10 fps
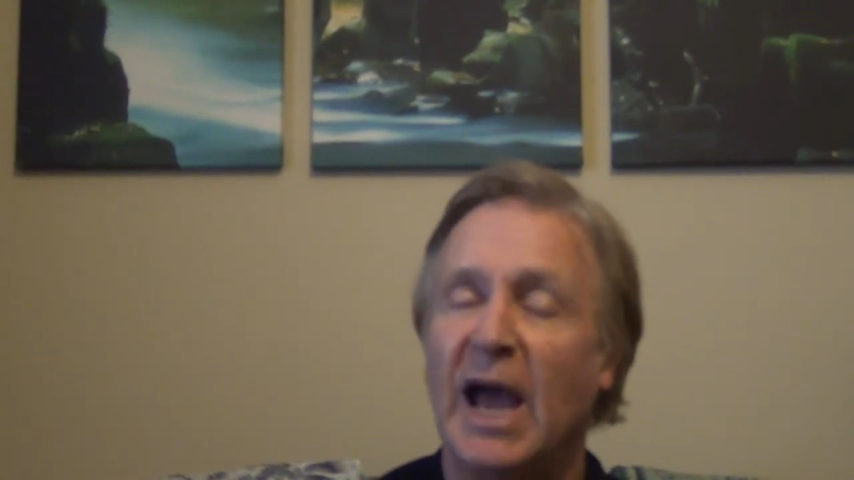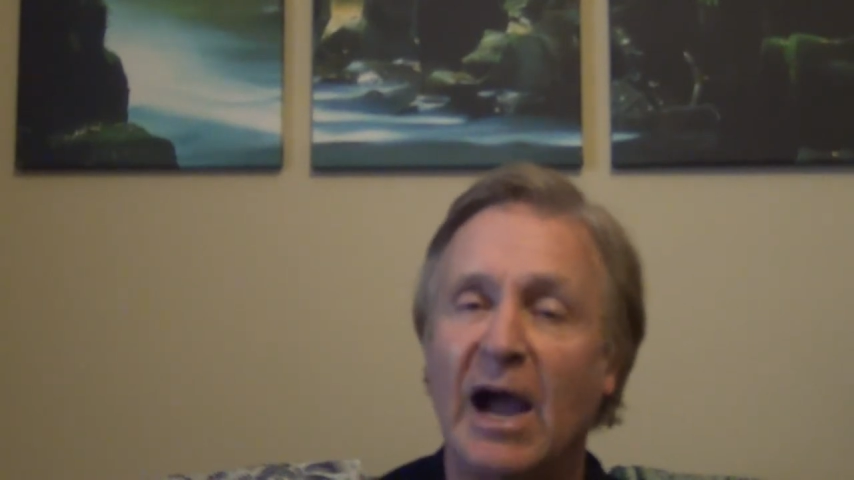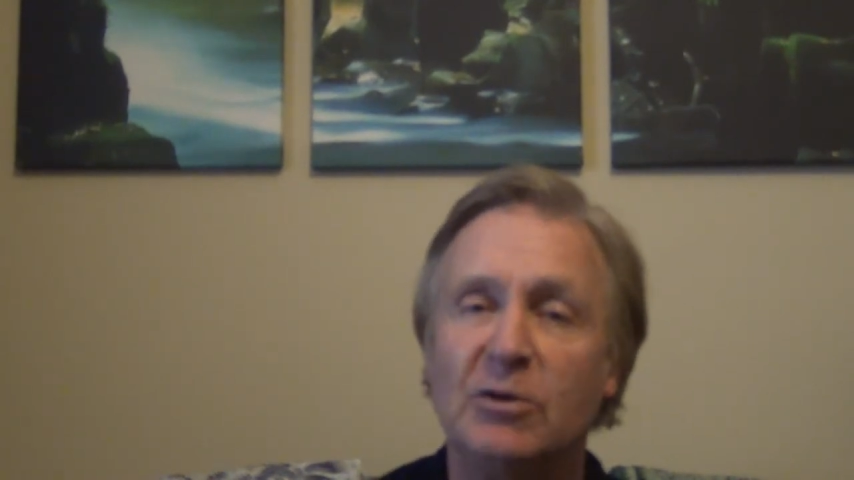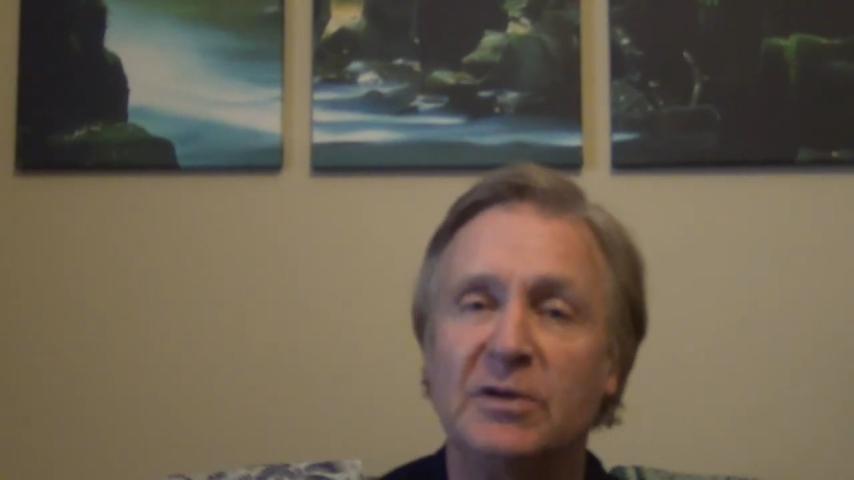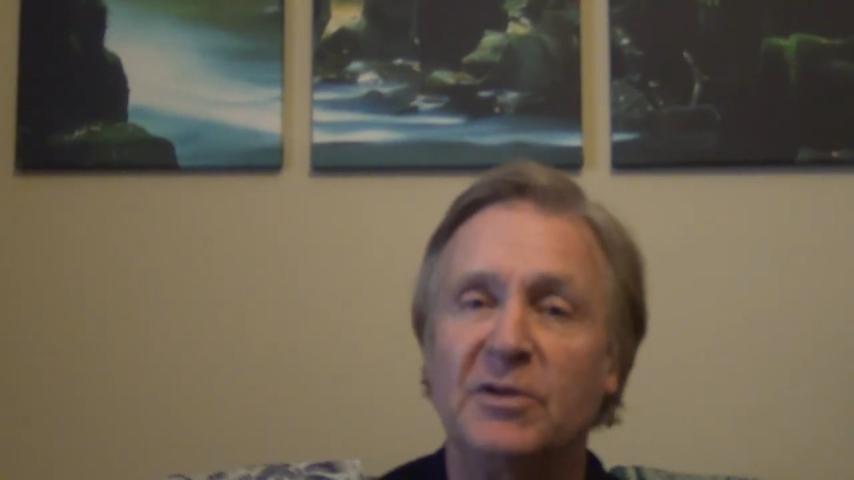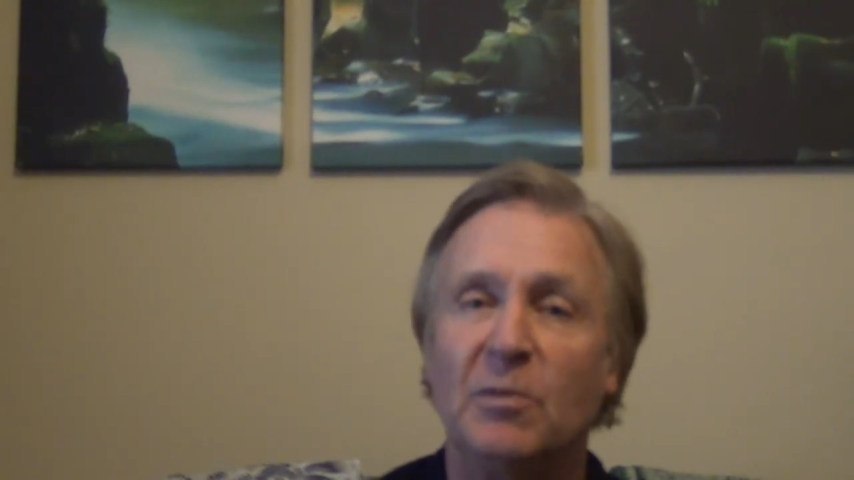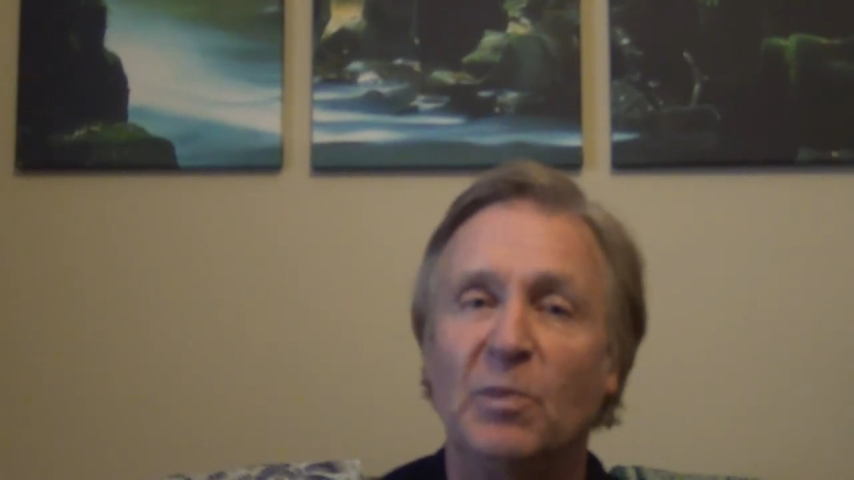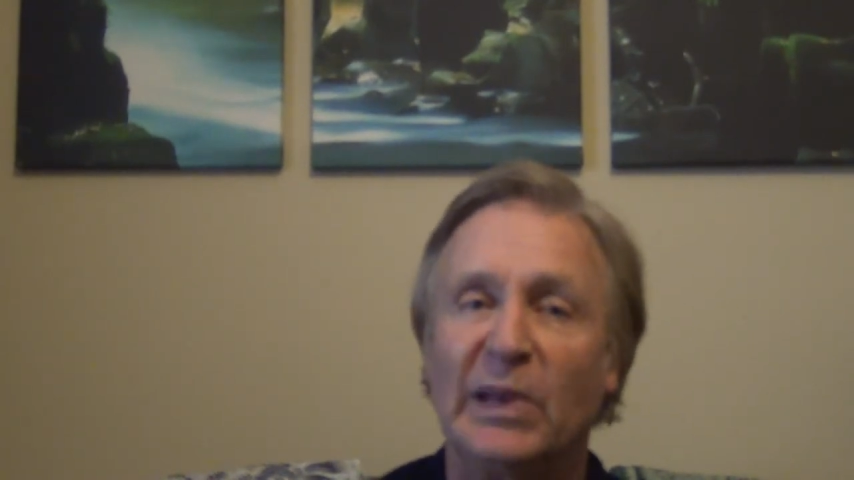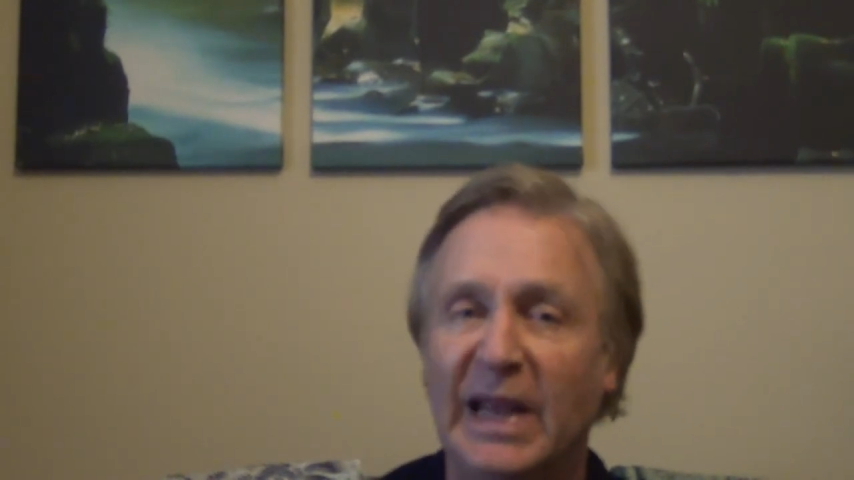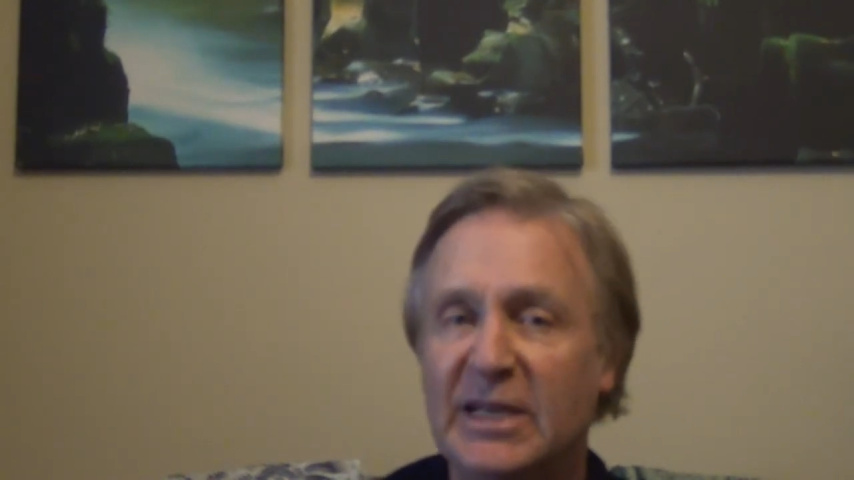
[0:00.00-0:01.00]
out of
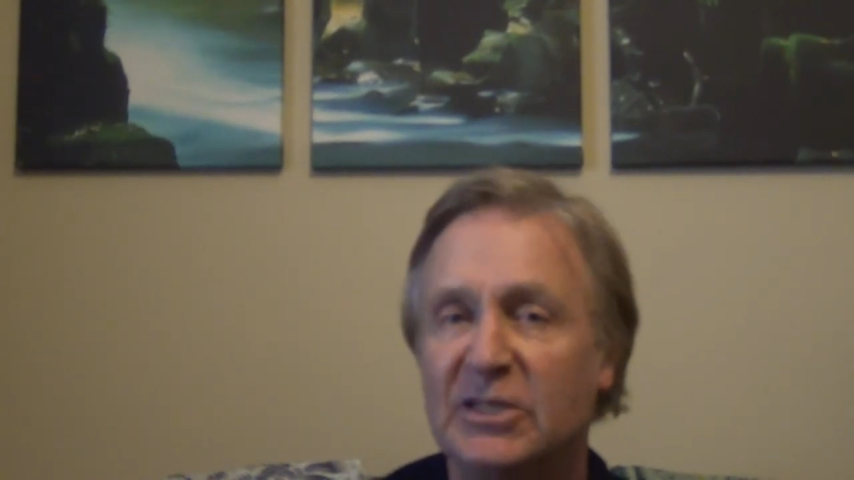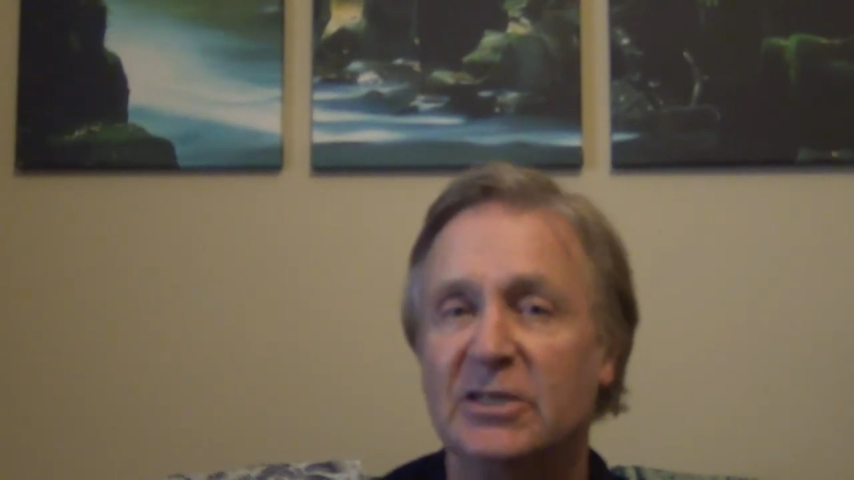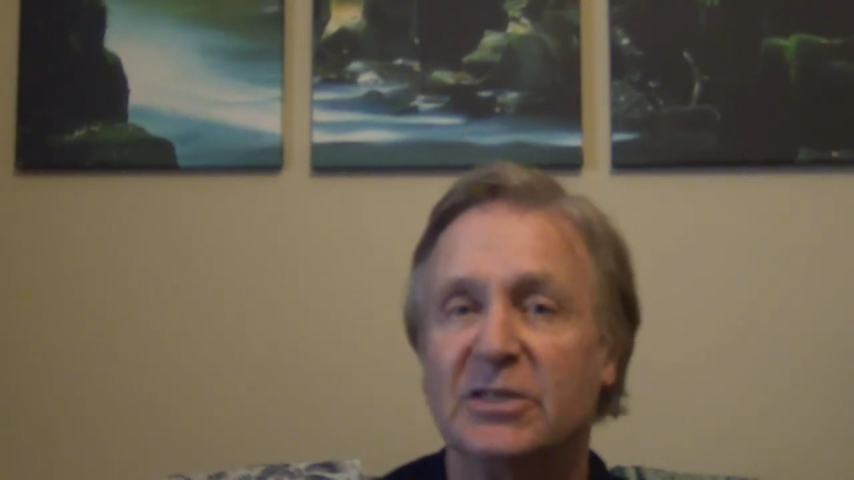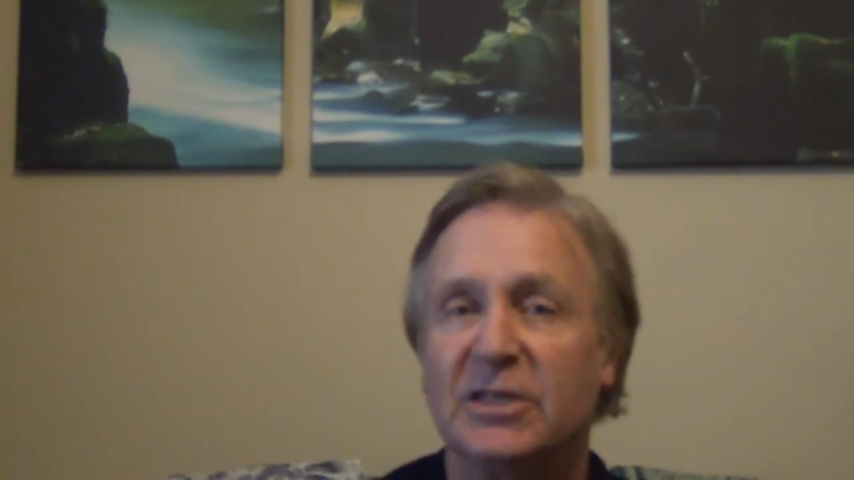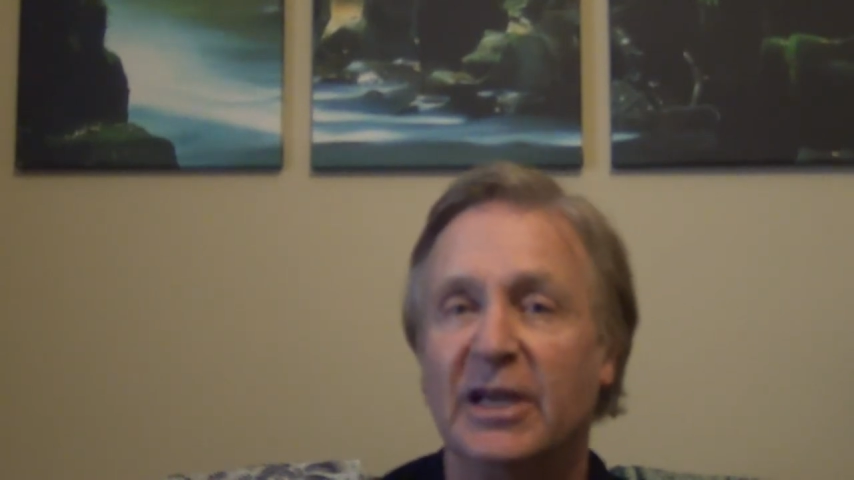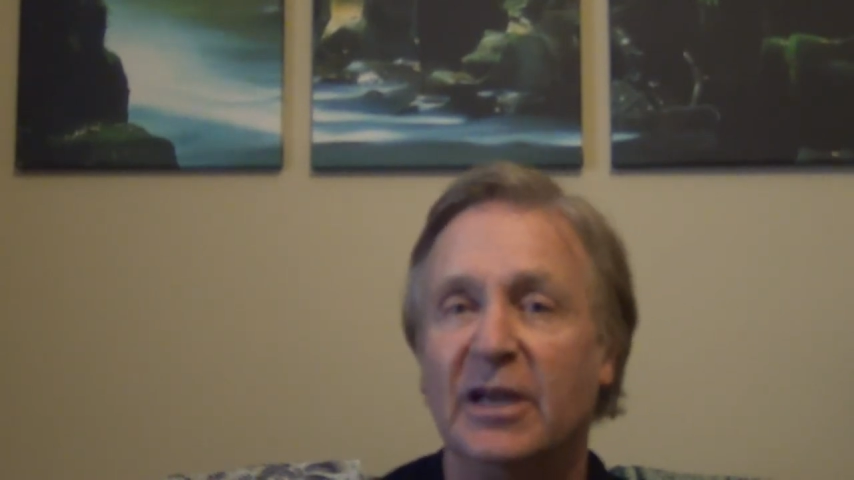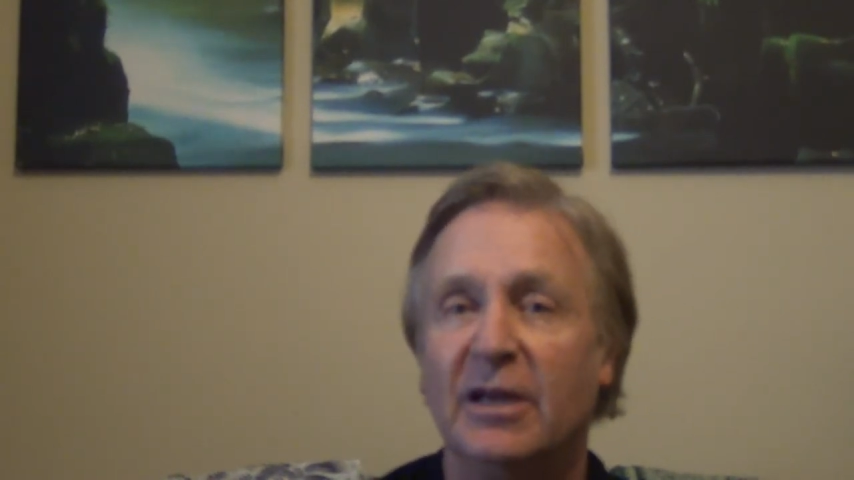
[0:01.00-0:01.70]
complacency